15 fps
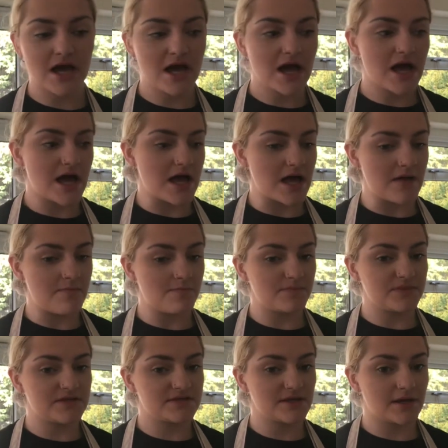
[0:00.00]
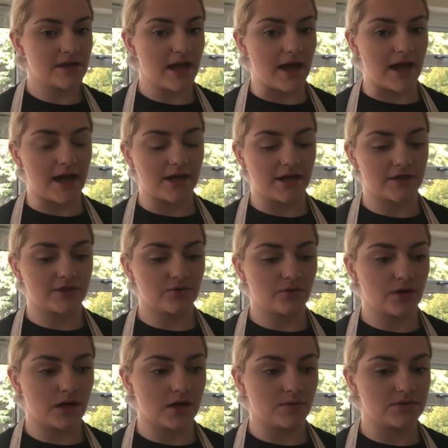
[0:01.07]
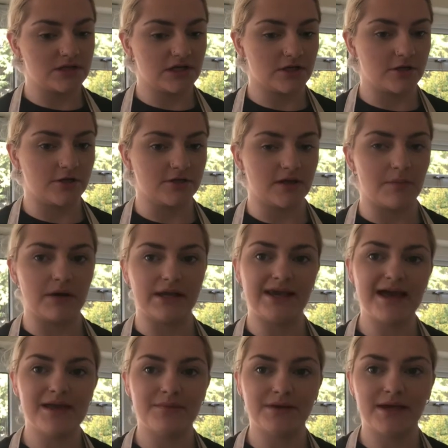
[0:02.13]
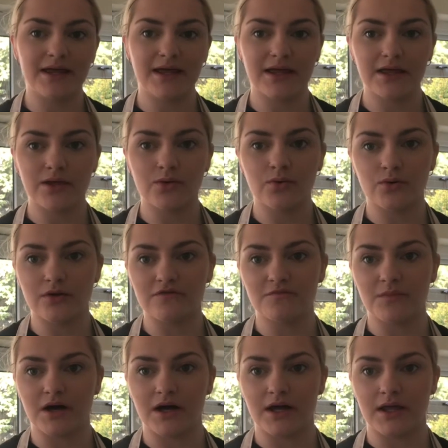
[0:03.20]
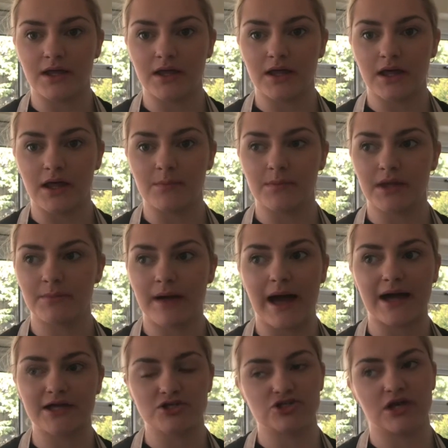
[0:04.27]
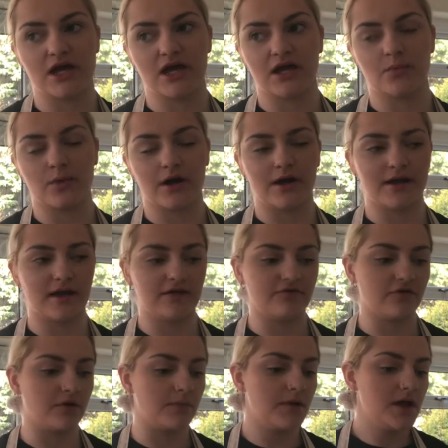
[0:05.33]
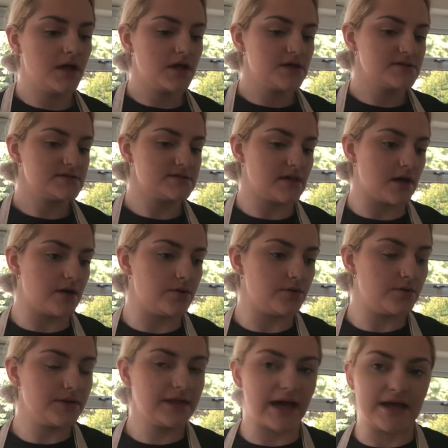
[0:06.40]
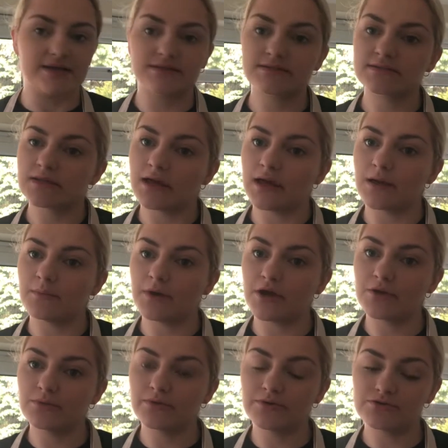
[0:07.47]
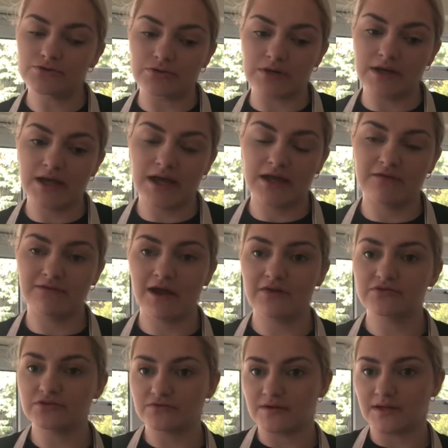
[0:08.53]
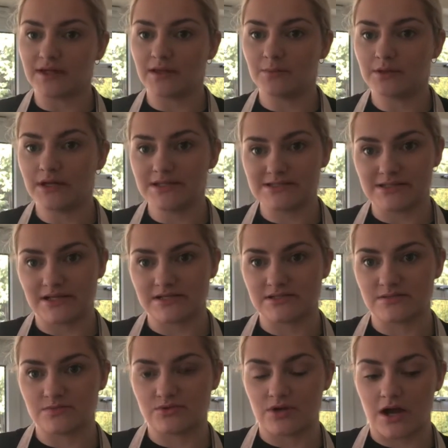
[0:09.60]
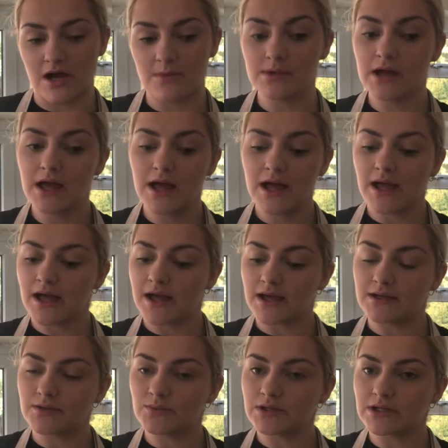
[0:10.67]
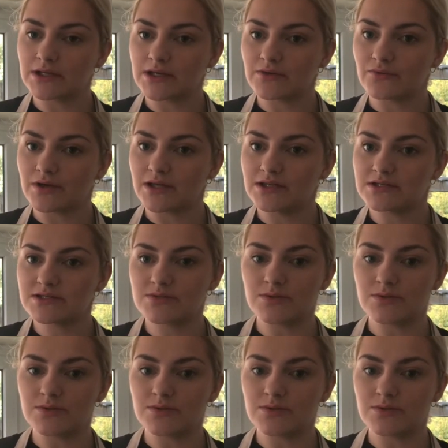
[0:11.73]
And I thought I would include like my labelling, all of my packaging and where I get it from. So yes, I hope you enjoy, and if you haven't already, please like and subscribe, and we're going to get right into